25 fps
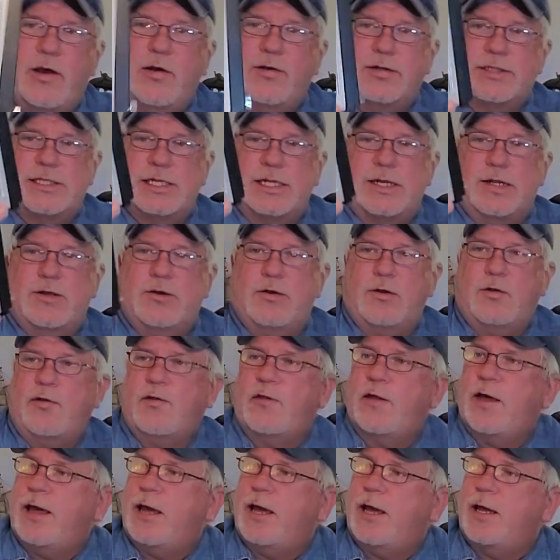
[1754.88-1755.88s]
It's a little
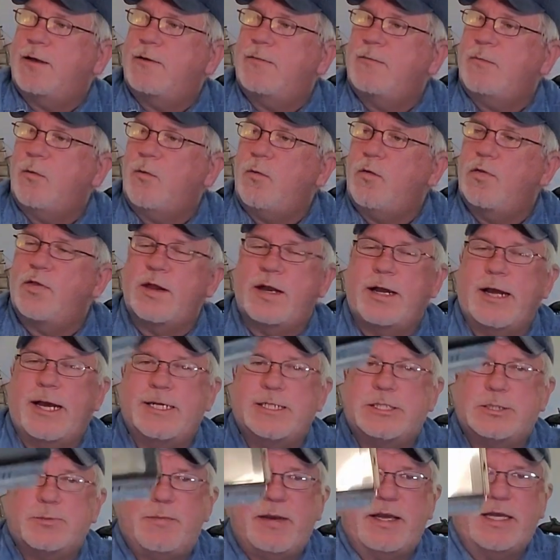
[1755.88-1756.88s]
thing with a
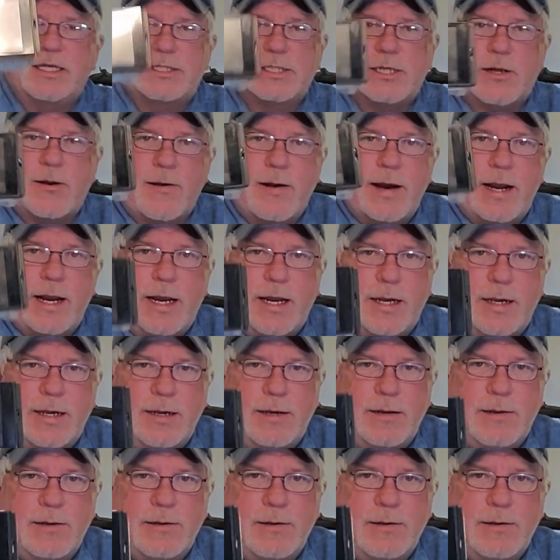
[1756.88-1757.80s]
nice big screen.